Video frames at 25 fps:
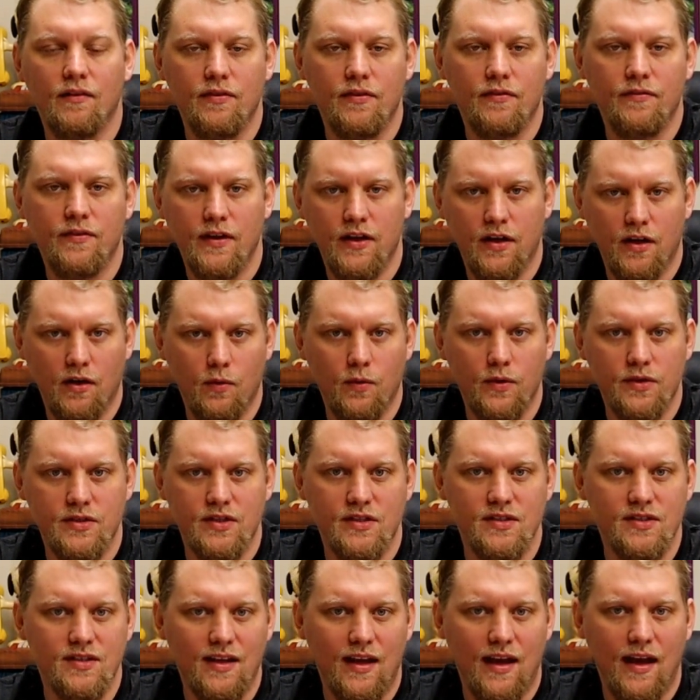of the video,
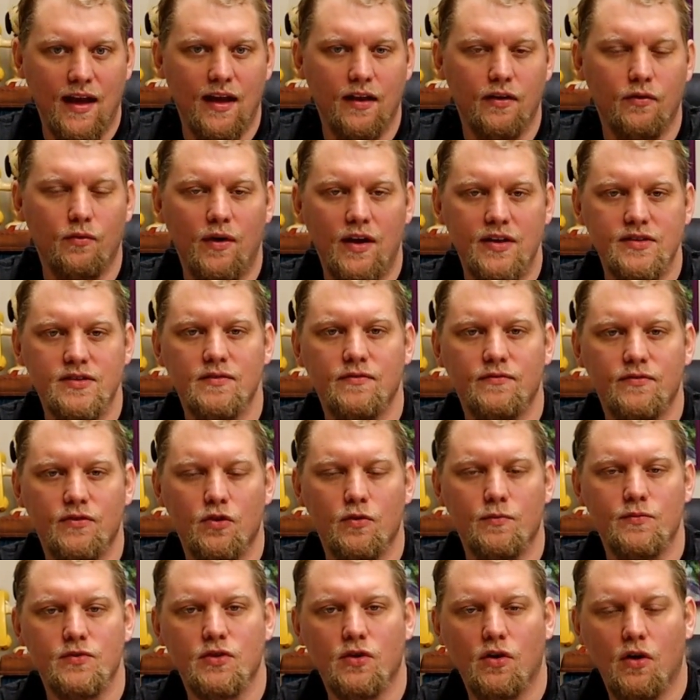which is Can Resin
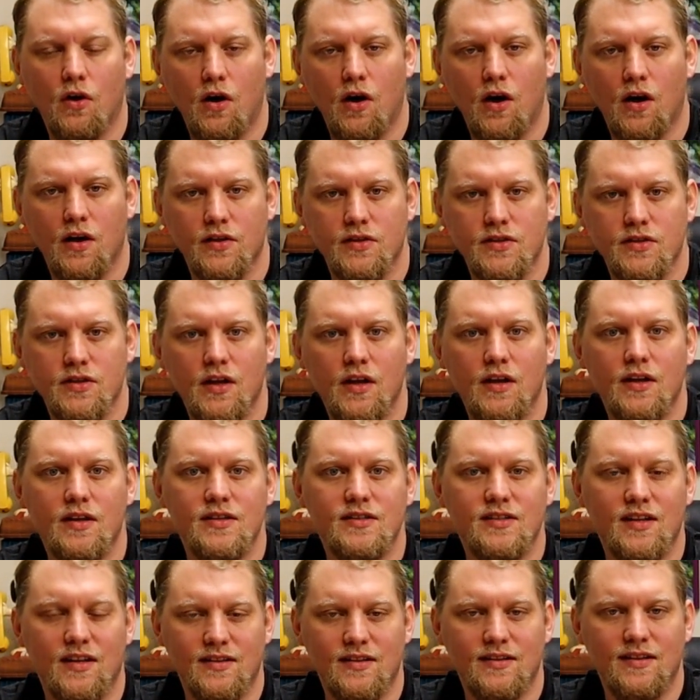Fumes Cause
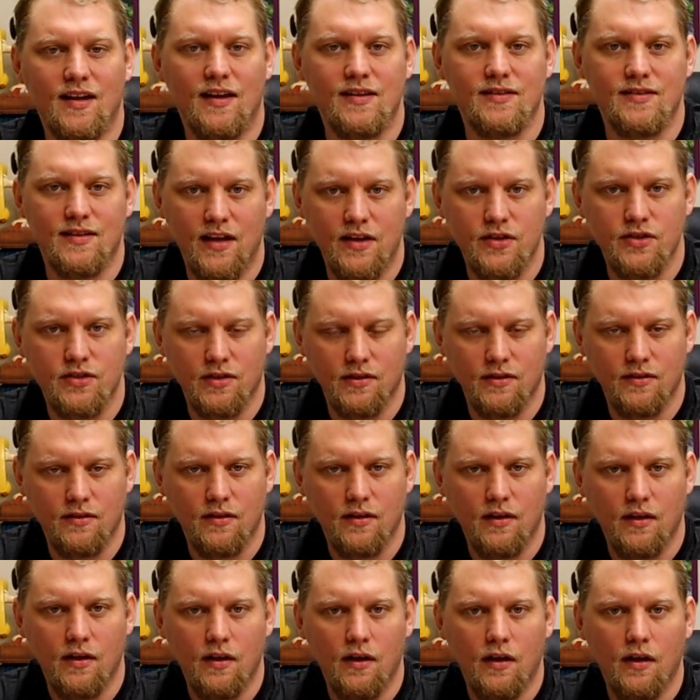Sensitization?
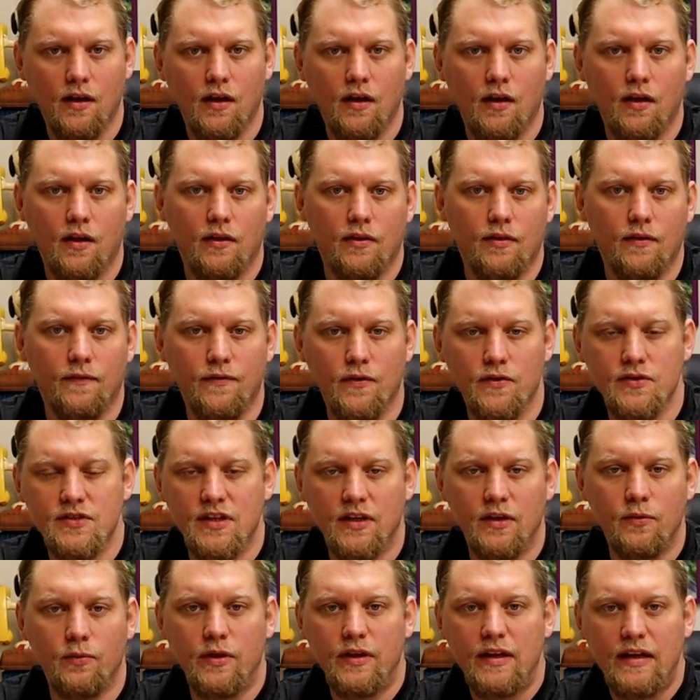The first
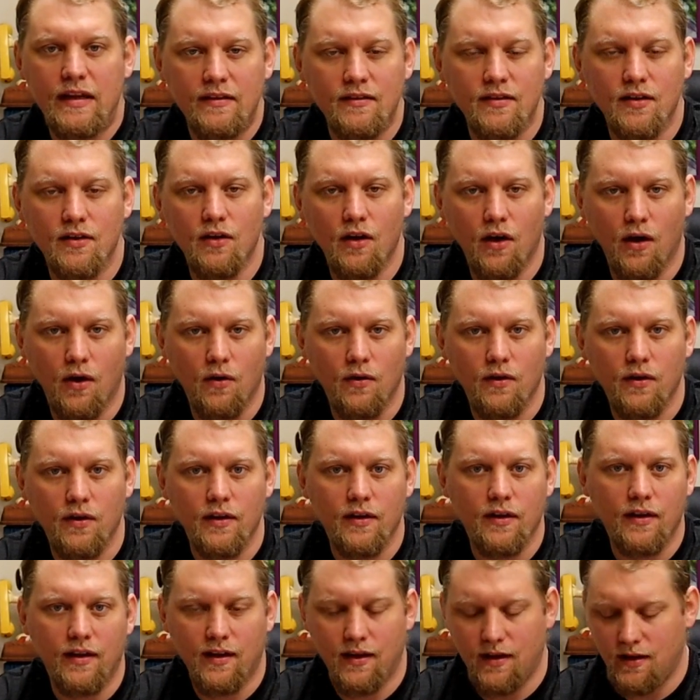thing we need to know
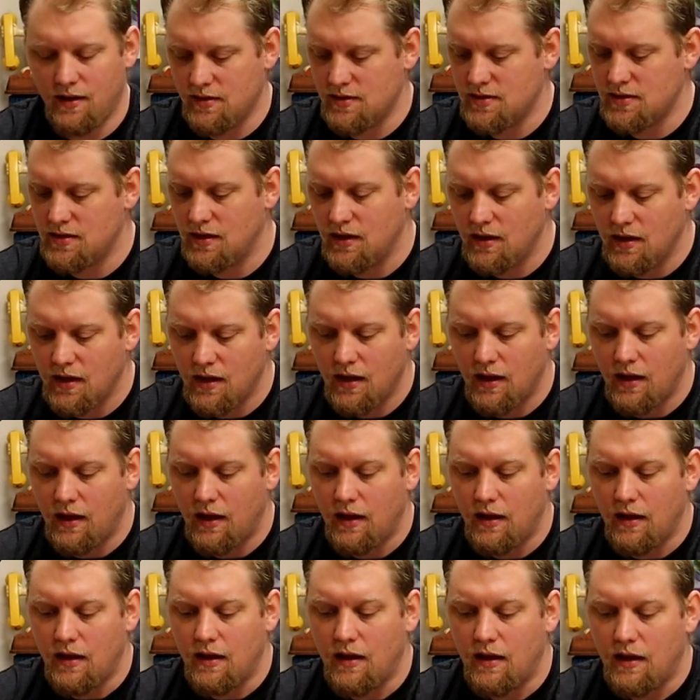is,
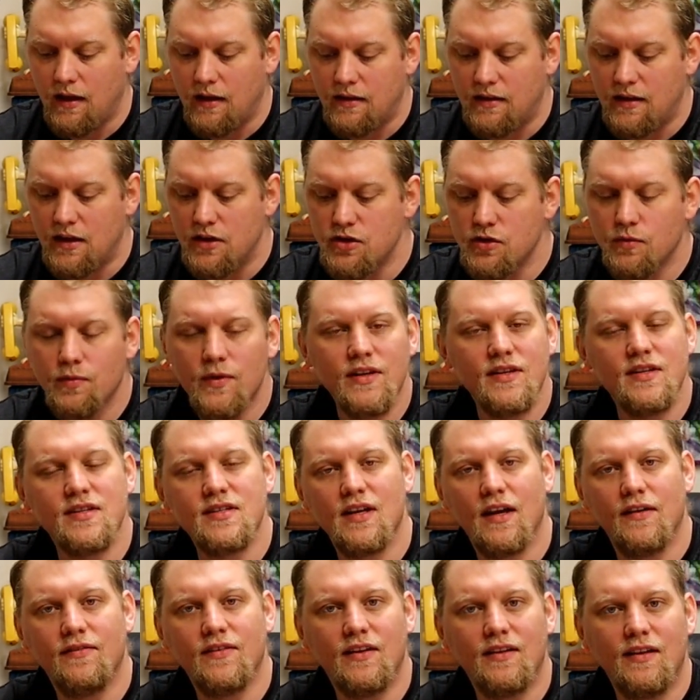did you read the
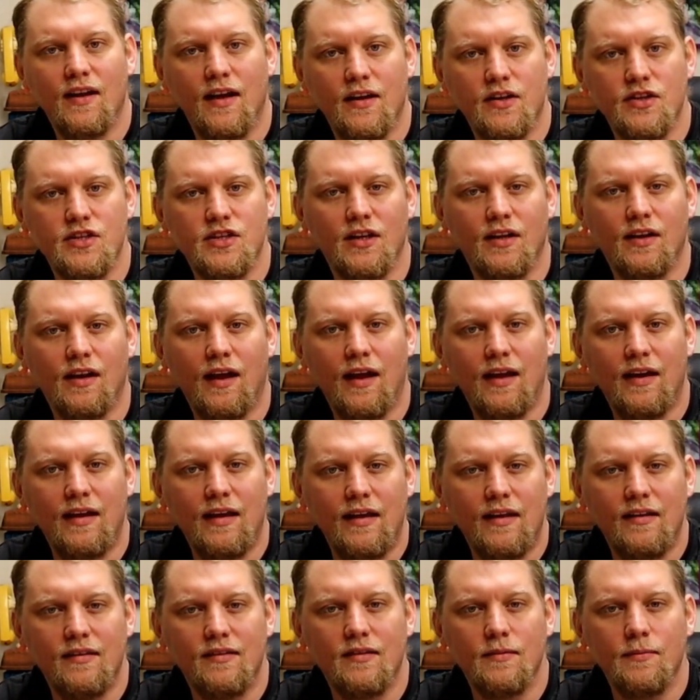safety data sheet, and
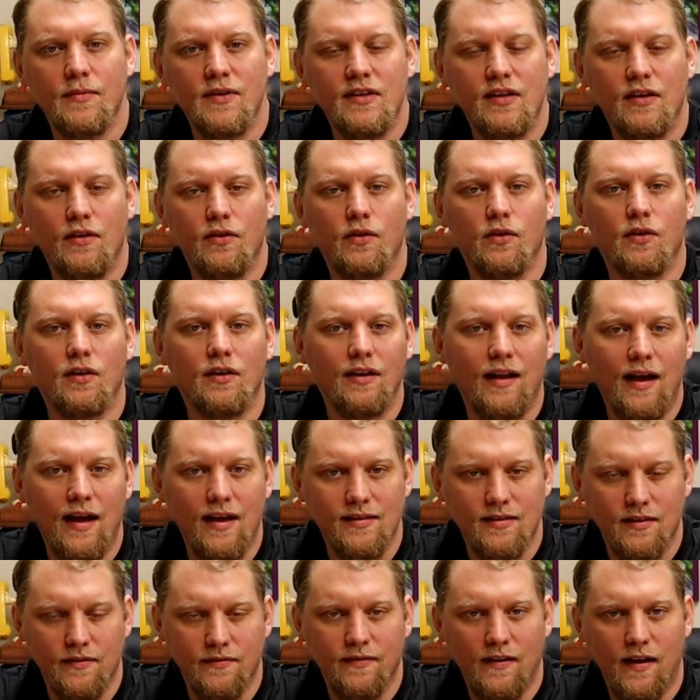is the material
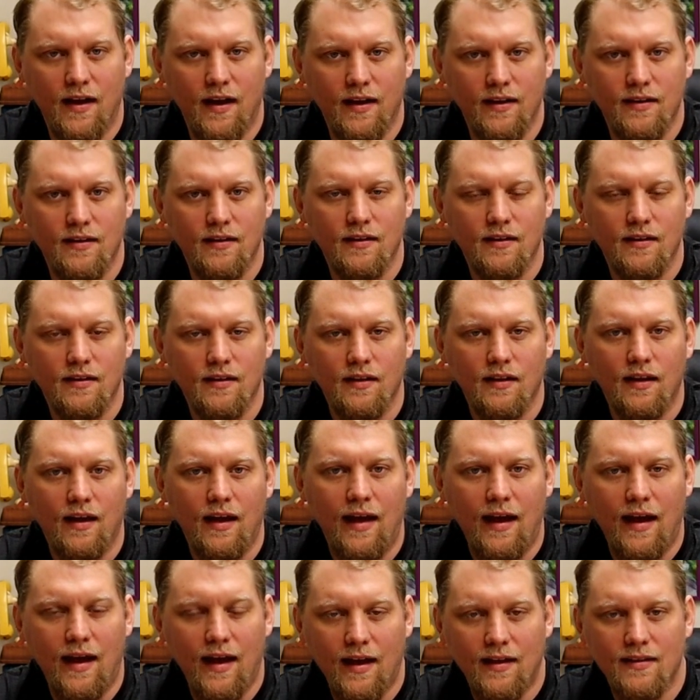classified
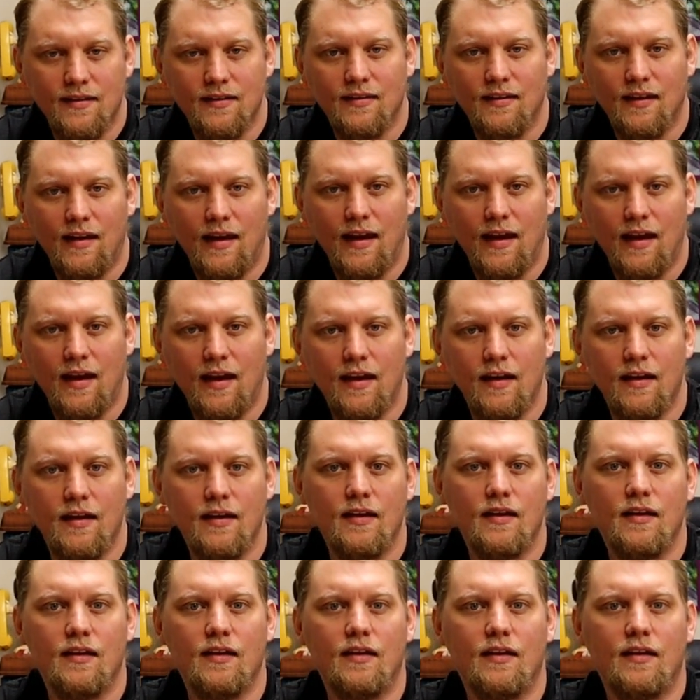as a
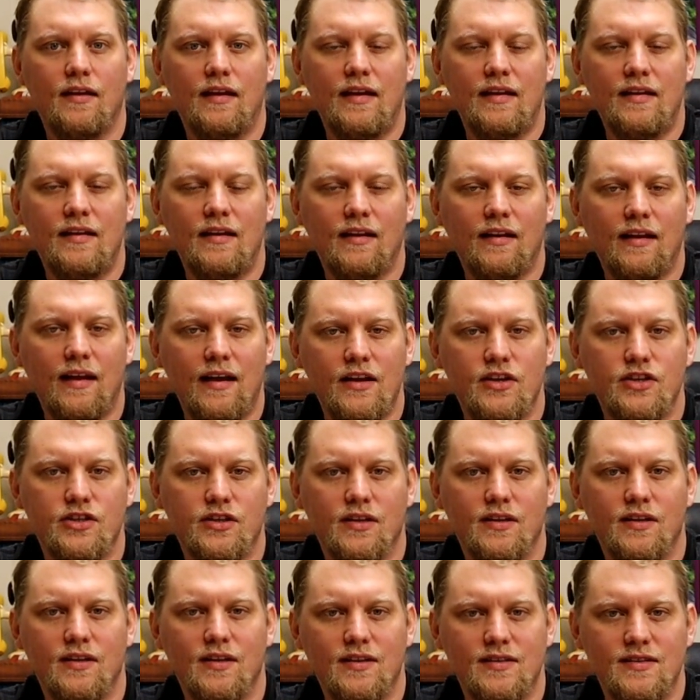
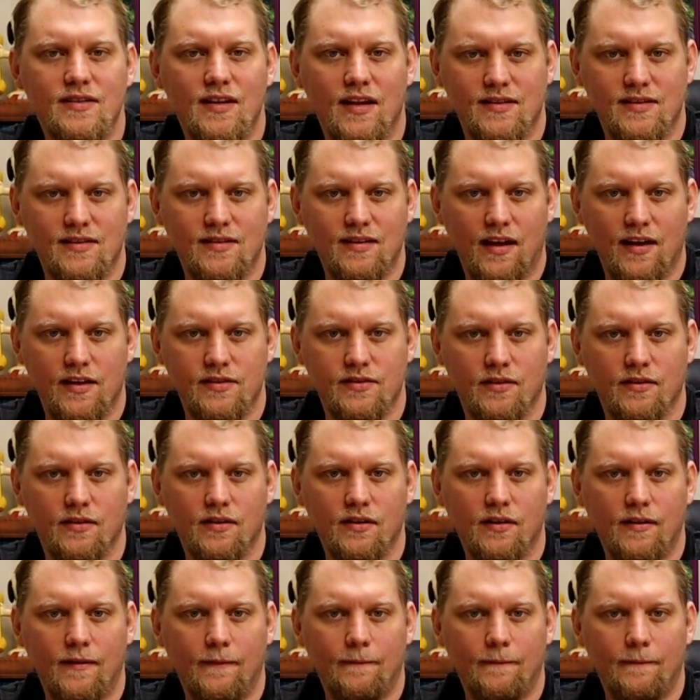inhalation sensitizer?